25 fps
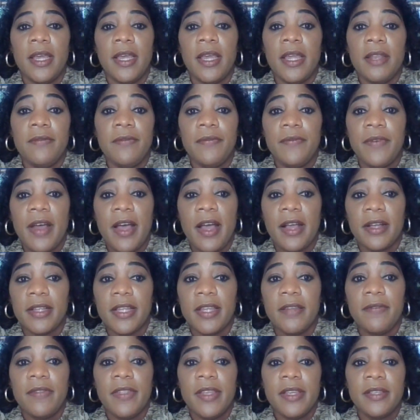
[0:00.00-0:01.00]
In fact,
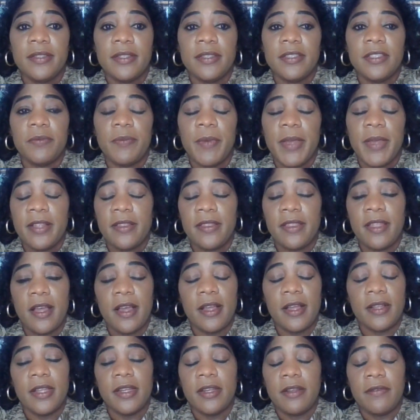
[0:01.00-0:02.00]
if they suspect
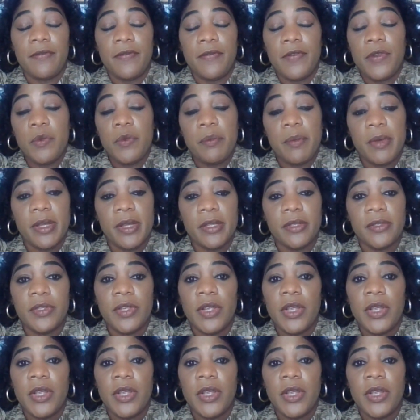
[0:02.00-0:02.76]
that in a few months,